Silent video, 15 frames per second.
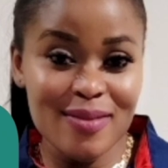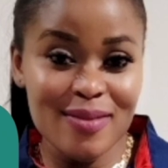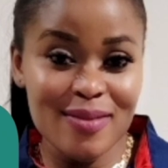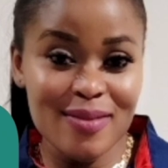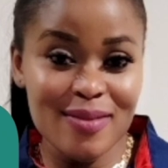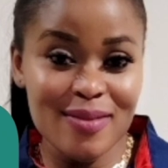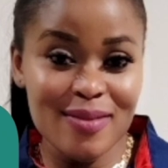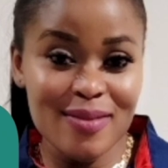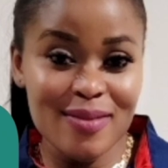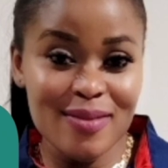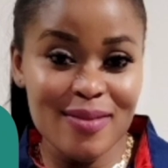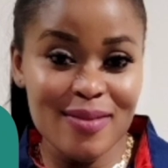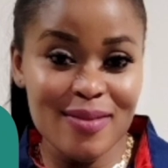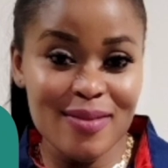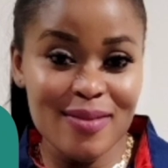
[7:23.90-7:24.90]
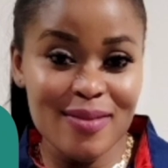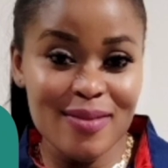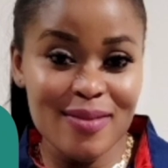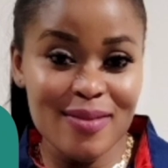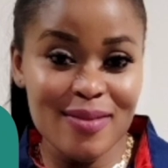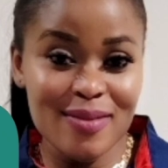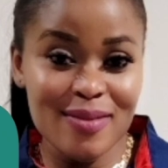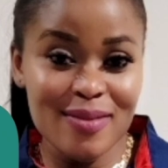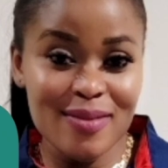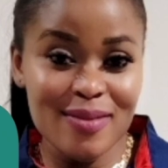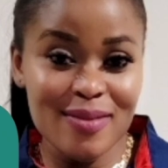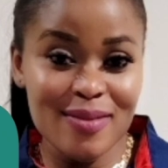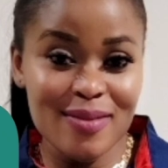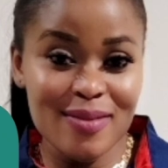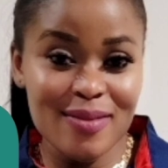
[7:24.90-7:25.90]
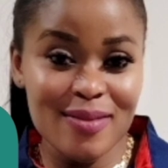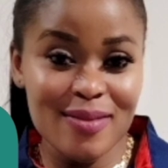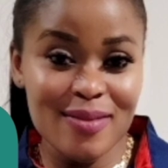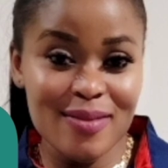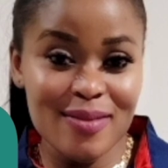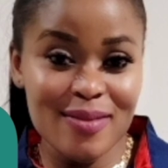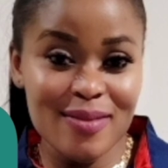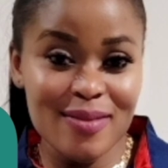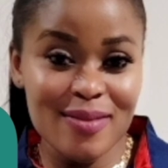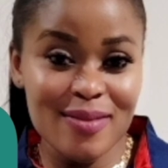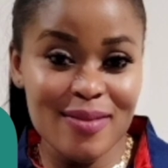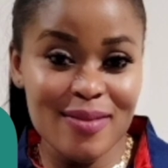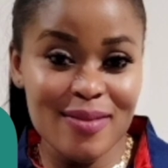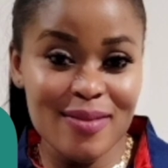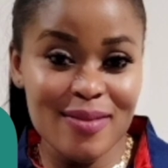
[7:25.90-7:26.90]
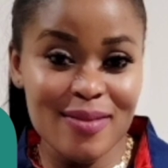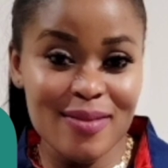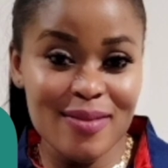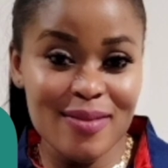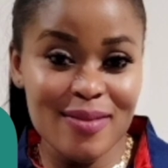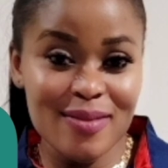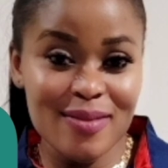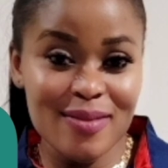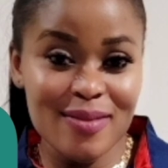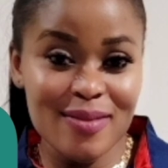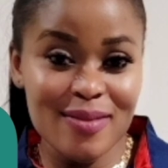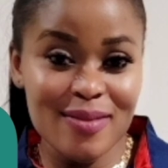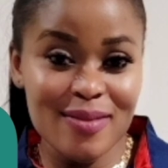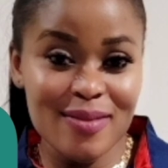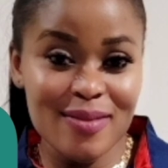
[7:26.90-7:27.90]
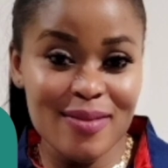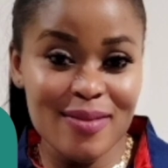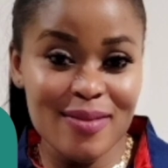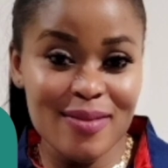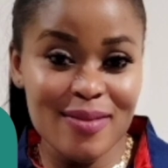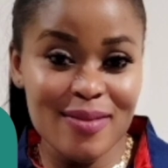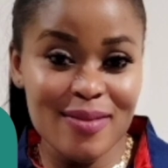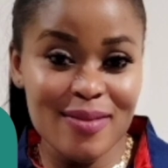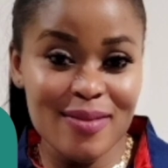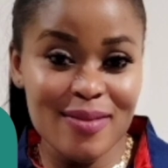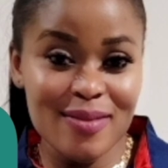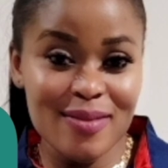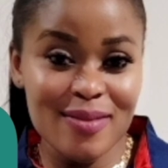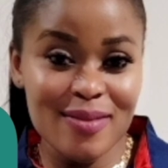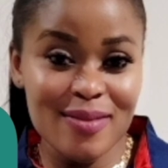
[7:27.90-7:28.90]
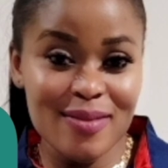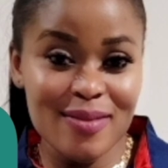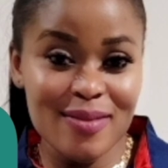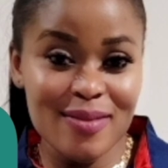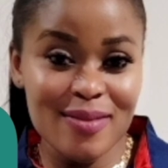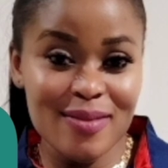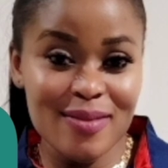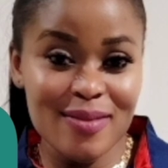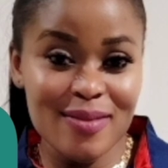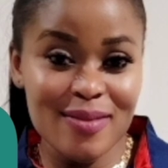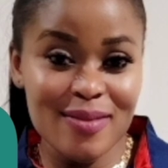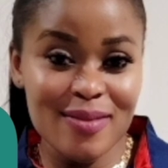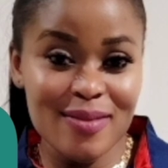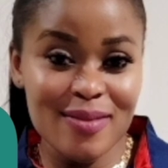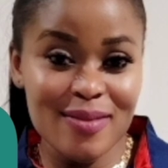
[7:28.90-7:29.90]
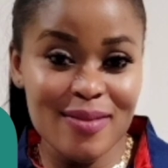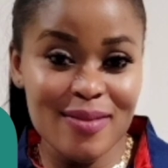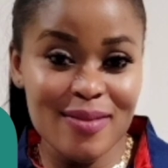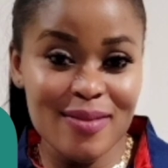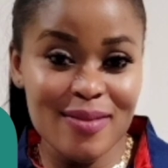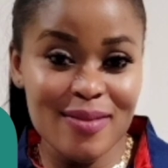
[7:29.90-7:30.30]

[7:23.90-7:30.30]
This is a still picture; no speech is visible.